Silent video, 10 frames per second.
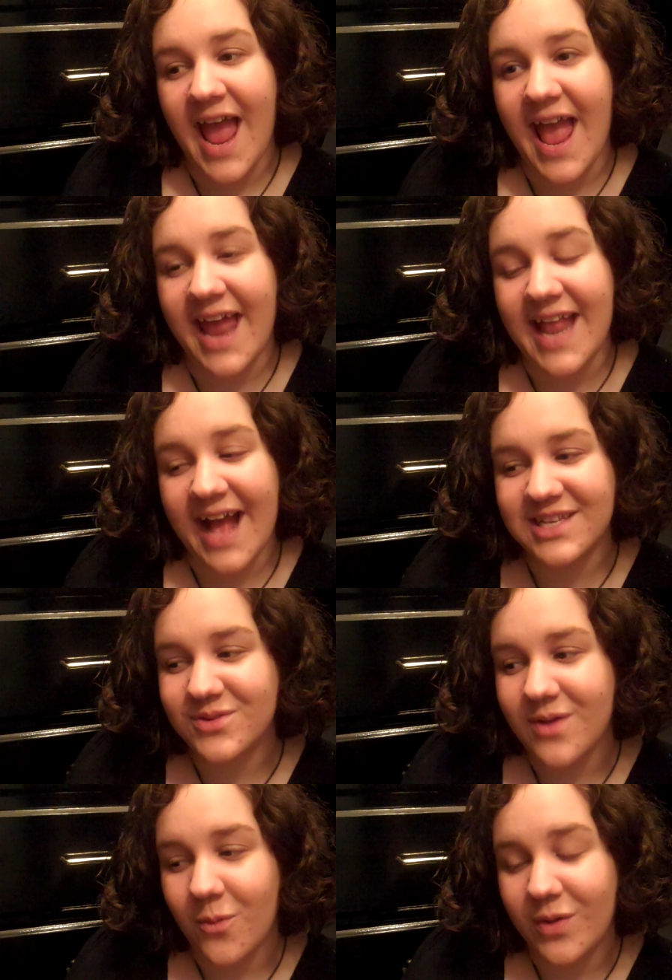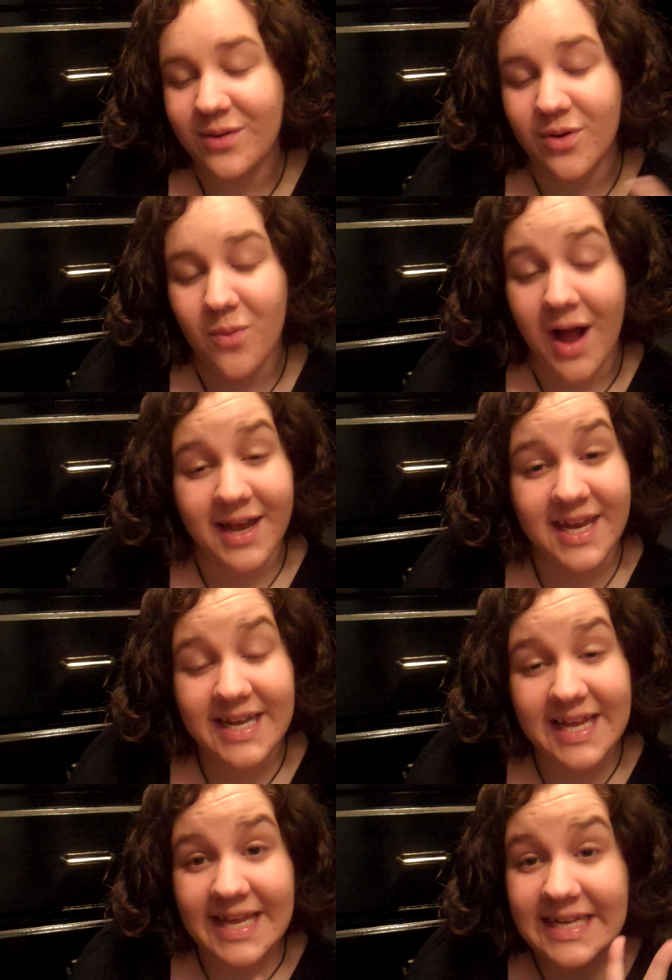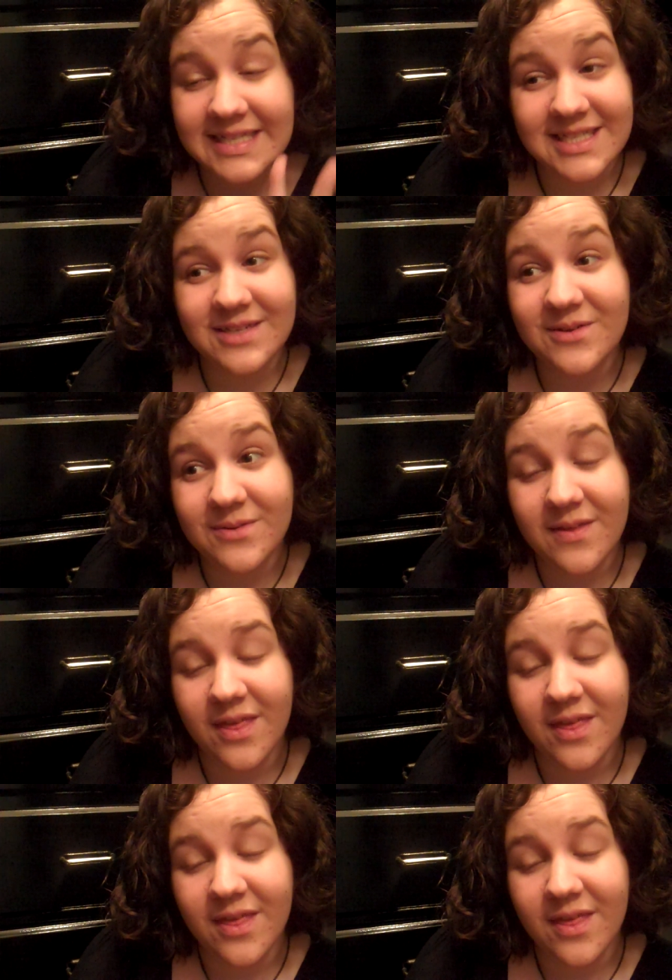and as we were walking into the